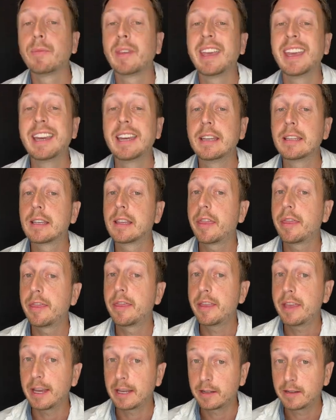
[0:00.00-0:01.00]
It is
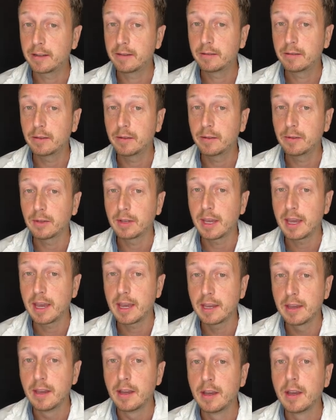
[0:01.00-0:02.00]
thick,
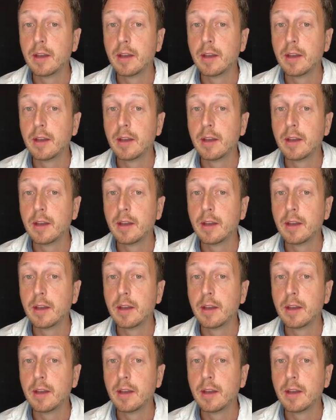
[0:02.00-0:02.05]
okay?